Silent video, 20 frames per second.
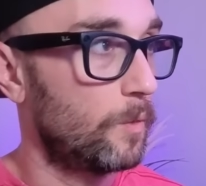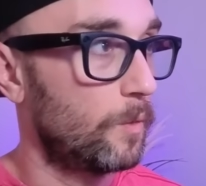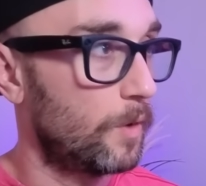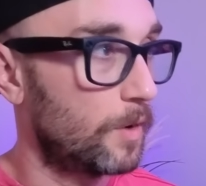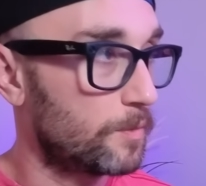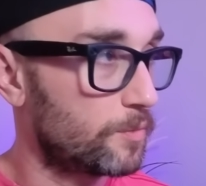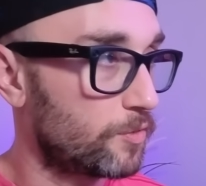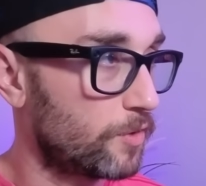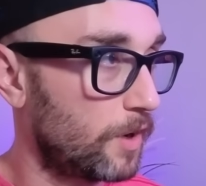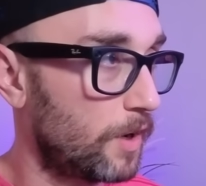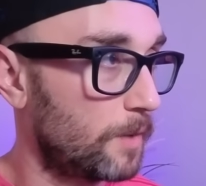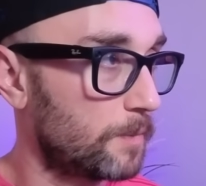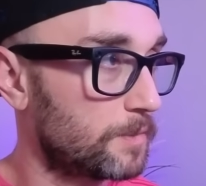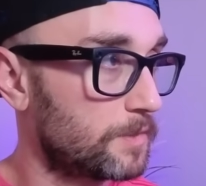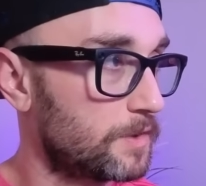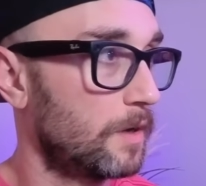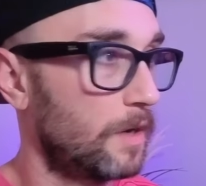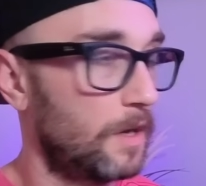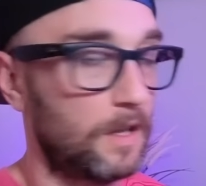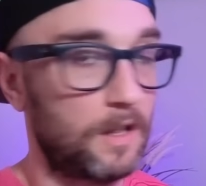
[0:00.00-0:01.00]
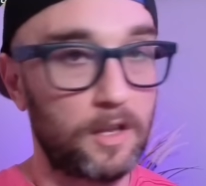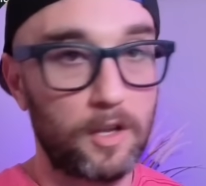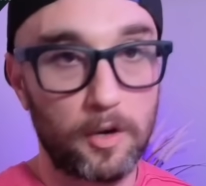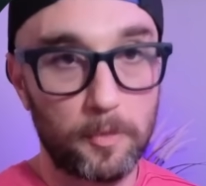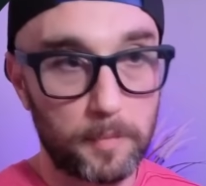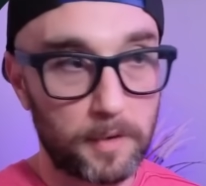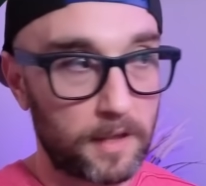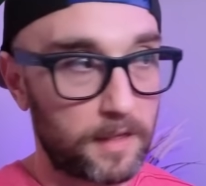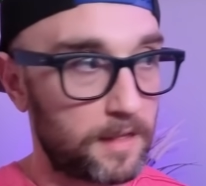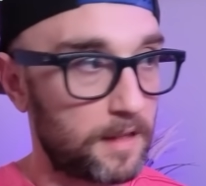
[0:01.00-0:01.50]
One prompt, a little
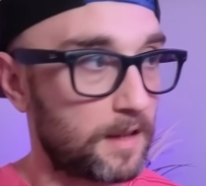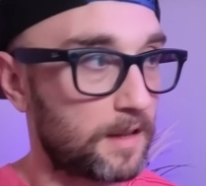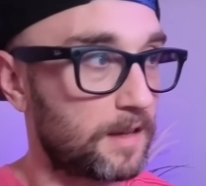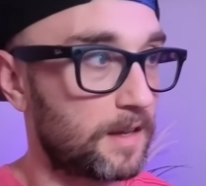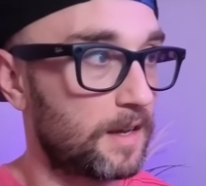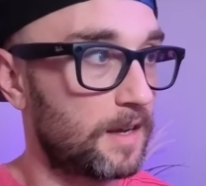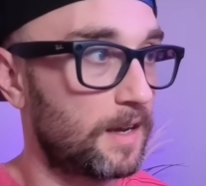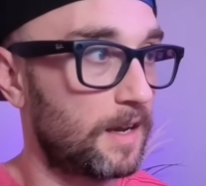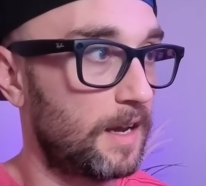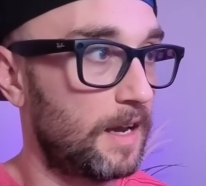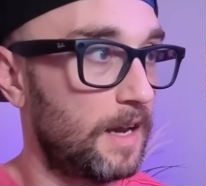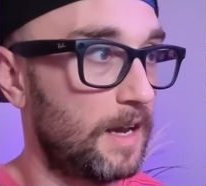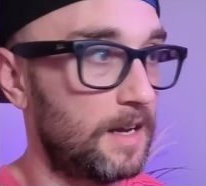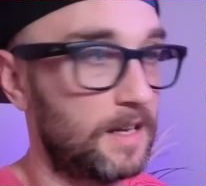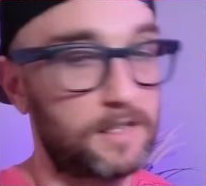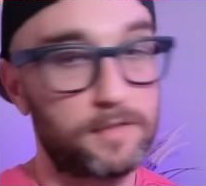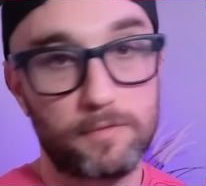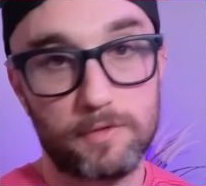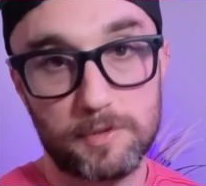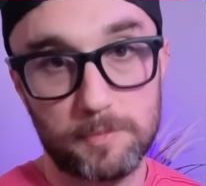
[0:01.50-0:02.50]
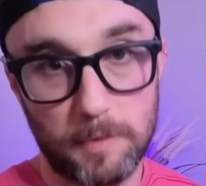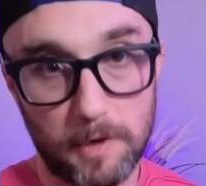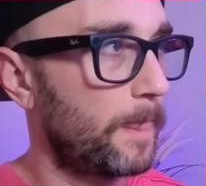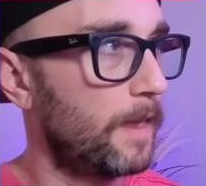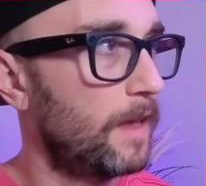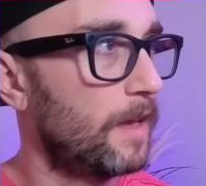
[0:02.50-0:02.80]
bit of thinking, and its response.